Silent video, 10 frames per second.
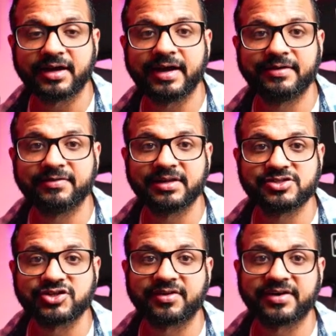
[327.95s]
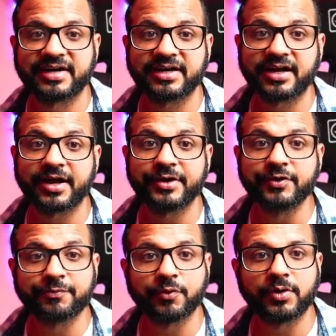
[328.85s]
it will generate a
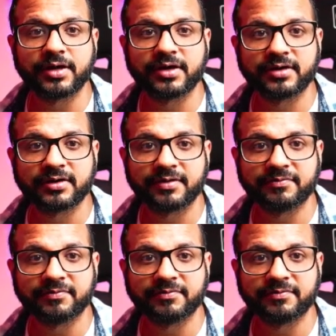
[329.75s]
new folder